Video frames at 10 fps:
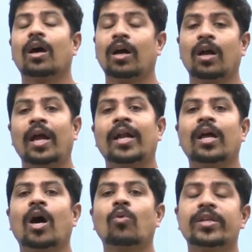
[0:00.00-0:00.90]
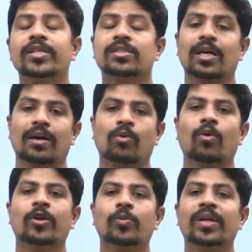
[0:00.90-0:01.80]
And how it is
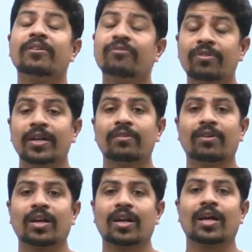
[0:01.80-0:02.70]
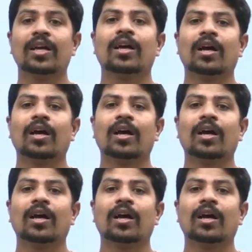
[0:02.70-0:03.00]
going to be different for